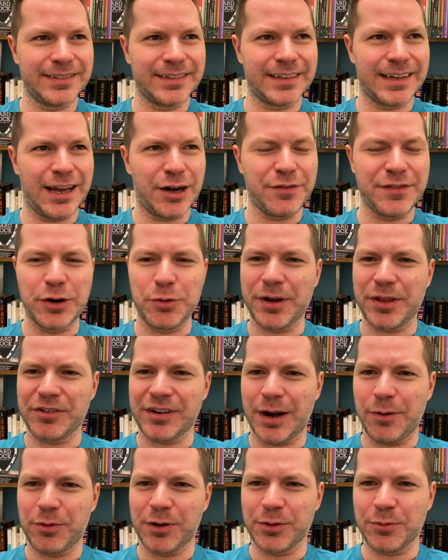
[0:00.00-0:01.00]
I don't even know what the
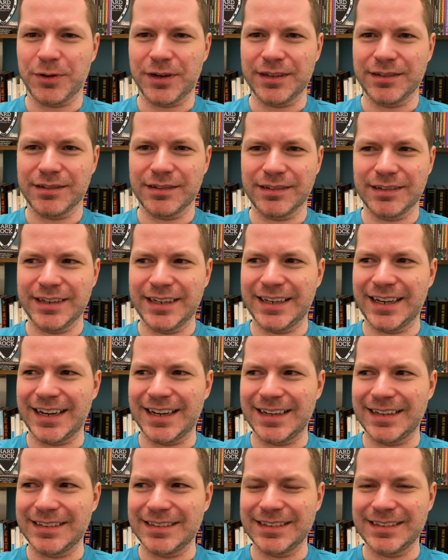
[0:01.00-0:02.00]
right word was.
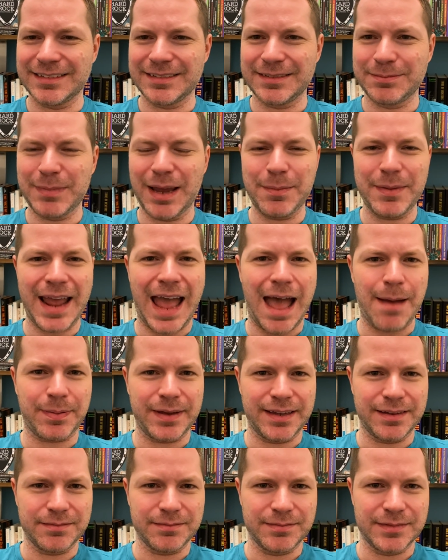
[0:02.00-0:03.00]
It made me happy.
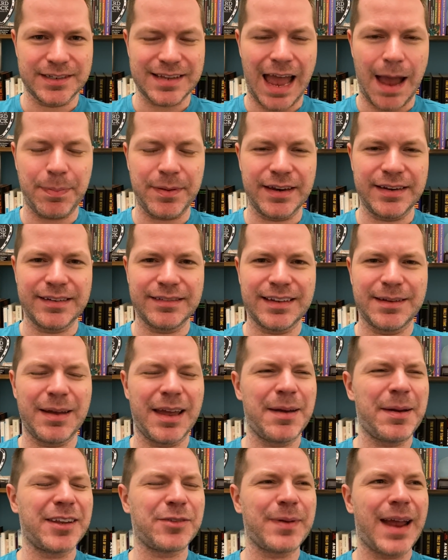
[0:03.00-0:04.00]
It
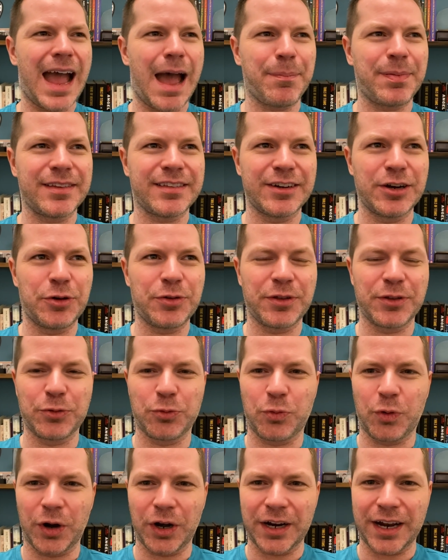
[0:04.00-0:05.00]
makes me happy to know that the
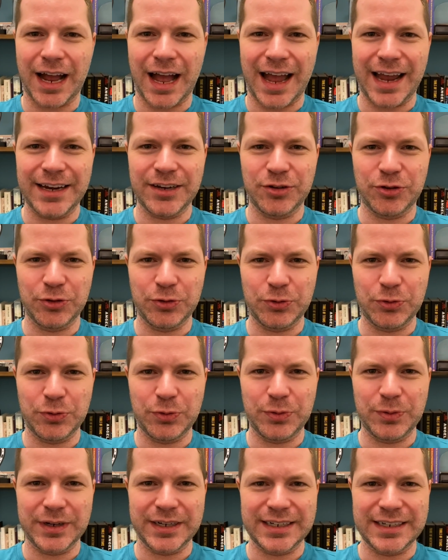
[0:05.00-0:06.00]
work I
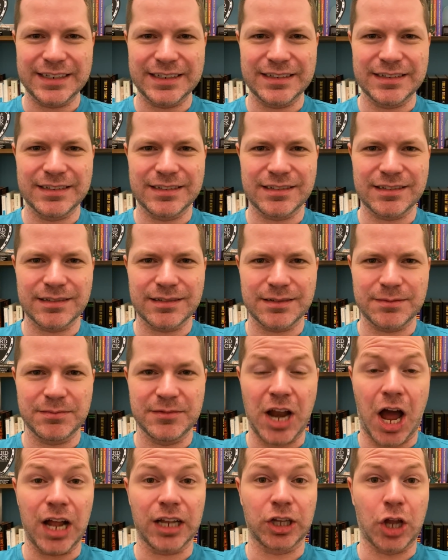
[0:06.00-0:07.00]
do is
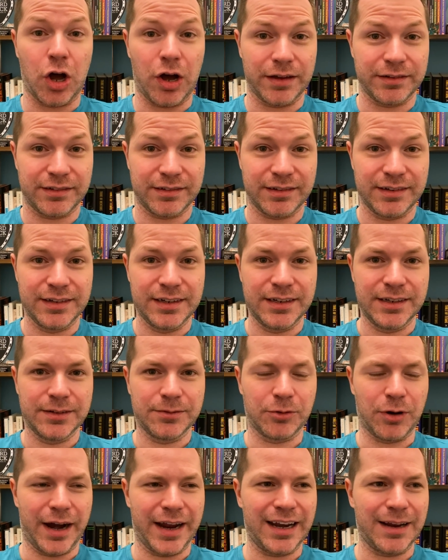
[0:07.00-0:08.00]
not lost,
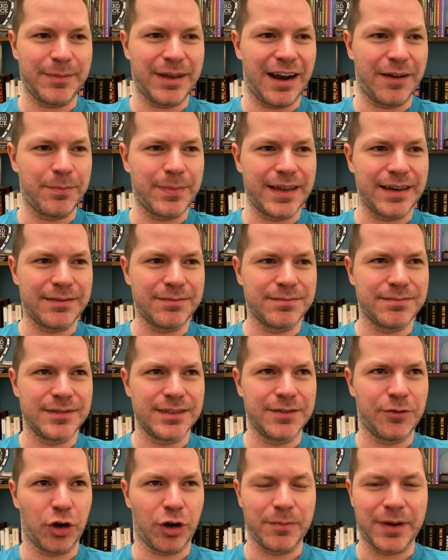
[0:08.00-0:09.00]
right? I mean, I've been
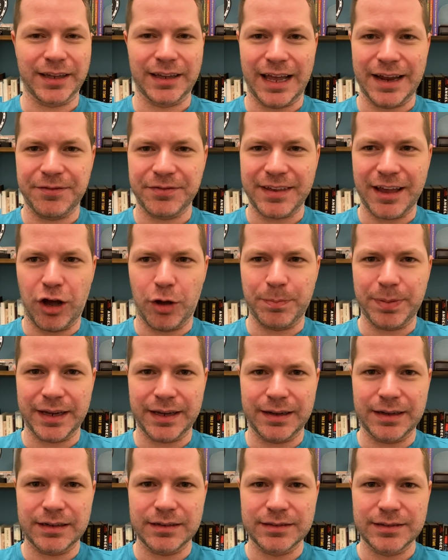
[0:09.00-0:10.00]
devoting my life to
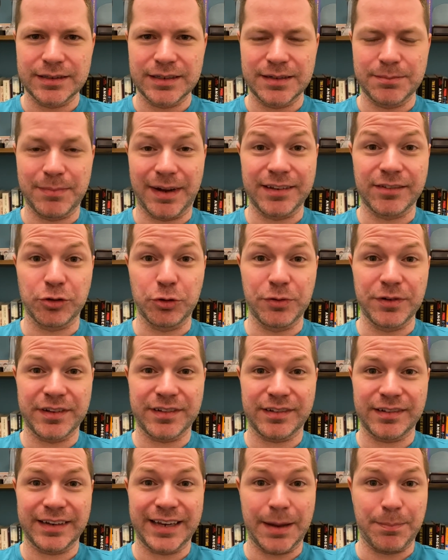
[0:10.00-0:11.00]
helping my
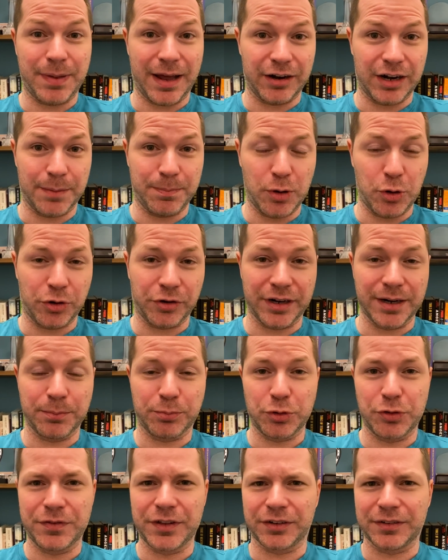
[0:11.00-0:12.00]
students get better at poker and
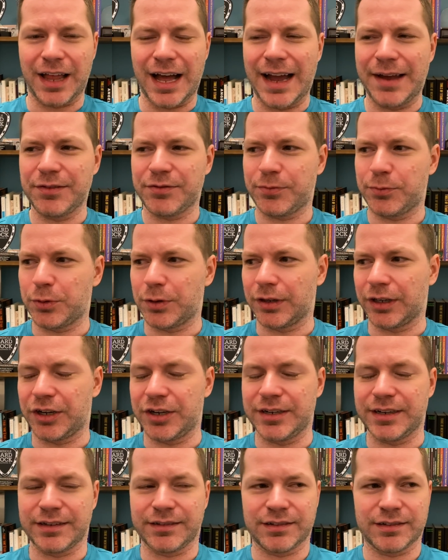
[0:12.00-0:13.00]
improve their lives for,
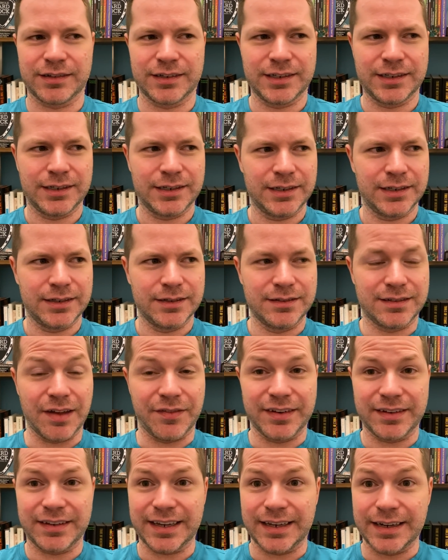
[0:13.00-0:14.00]
goodness,
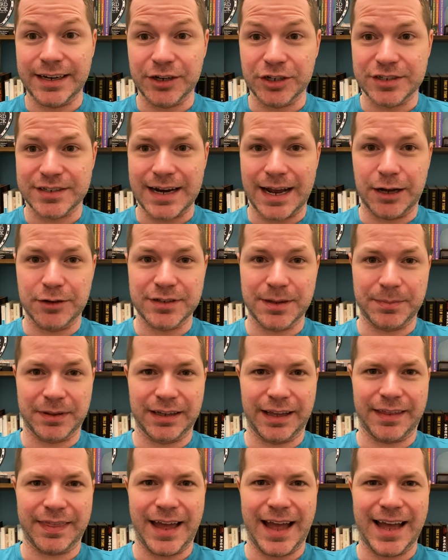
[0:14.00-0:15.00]
17 years now, something
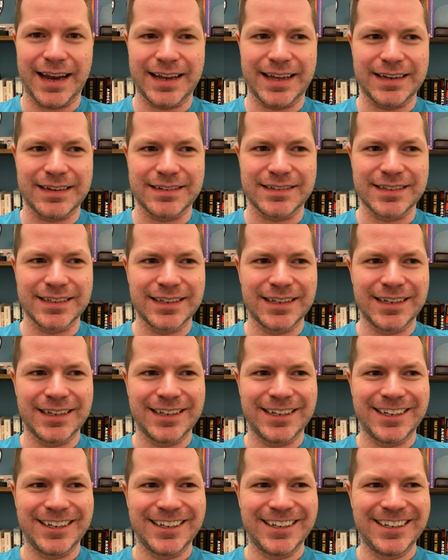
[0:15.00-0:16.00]
like that.
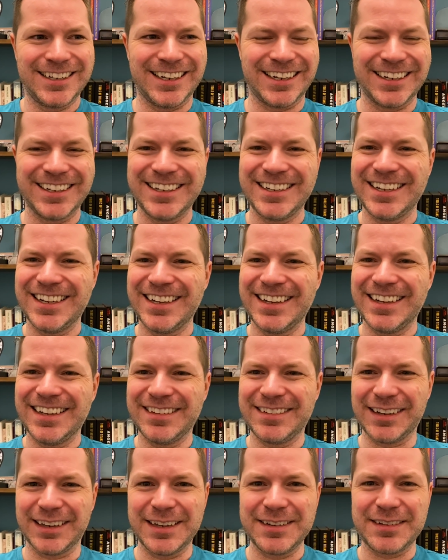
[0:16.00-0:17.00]
And
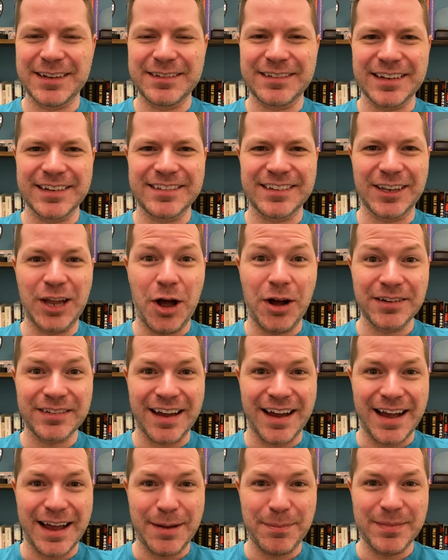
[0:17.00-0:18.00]
so it's a long
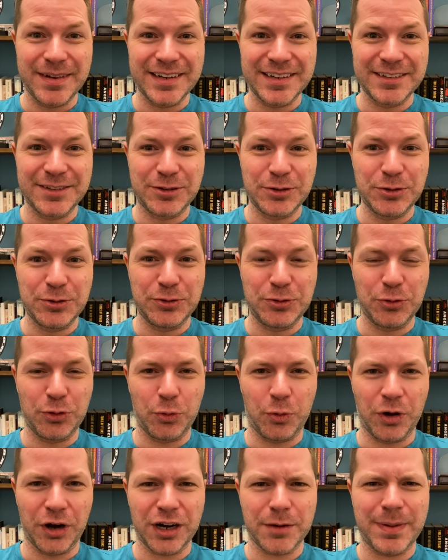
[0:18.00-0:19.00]
time to do the
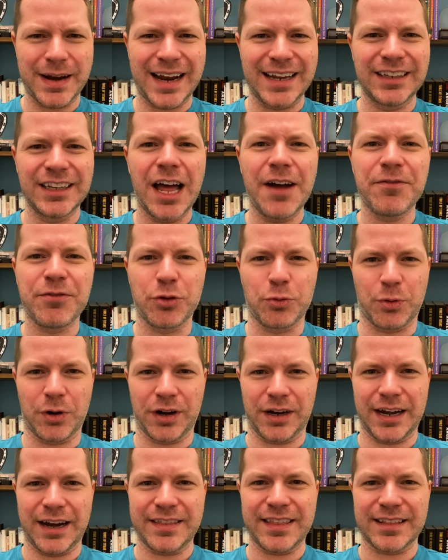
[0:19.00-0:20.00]
work, but I love the
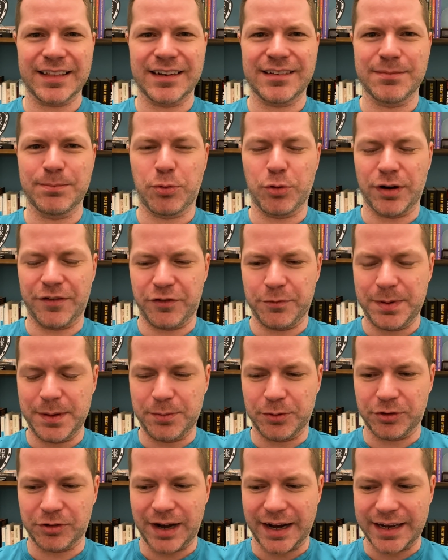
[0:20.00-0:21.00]
work. And I think that's important for
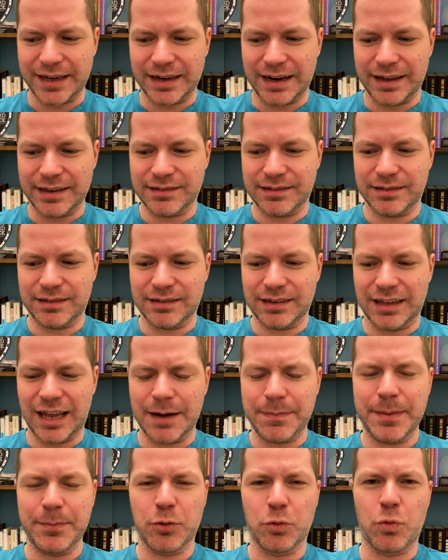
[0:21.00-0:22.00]
people to recognize. A lot
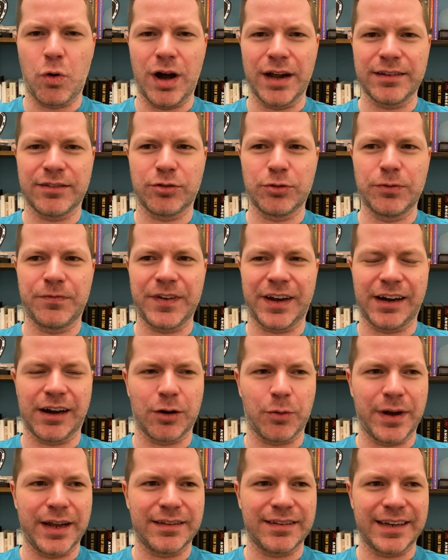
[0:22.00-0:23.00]
of people want to figure out
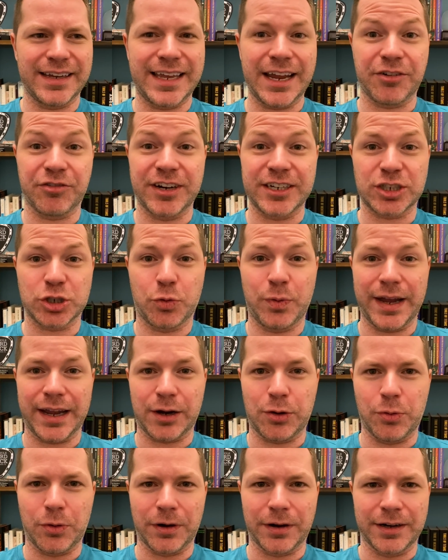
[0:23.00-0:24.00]
a way to get rich
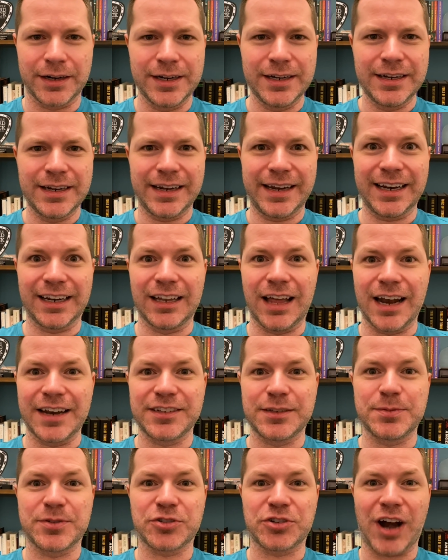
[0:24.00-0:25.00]
quick or get a lot of
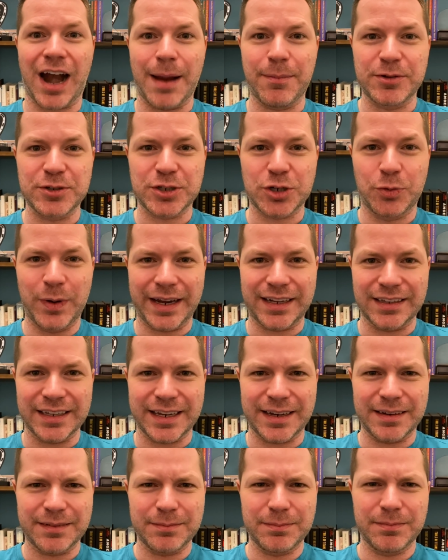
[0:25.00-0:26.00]
subscribers
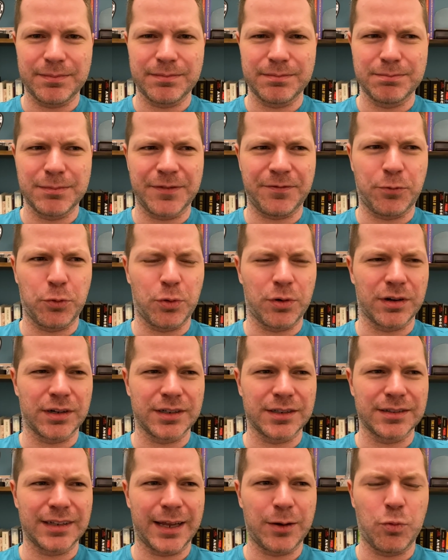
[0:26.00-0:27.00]
quickly. But
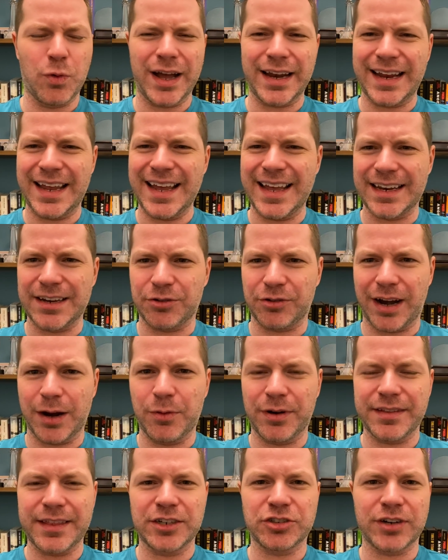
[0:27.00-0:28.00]
for like what end, right?
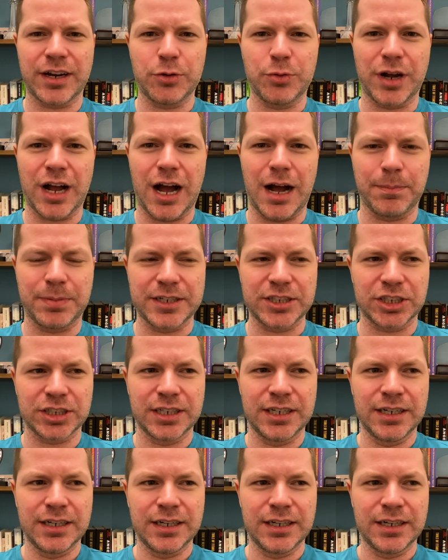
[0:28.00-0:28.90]
What are they trying to accomplish?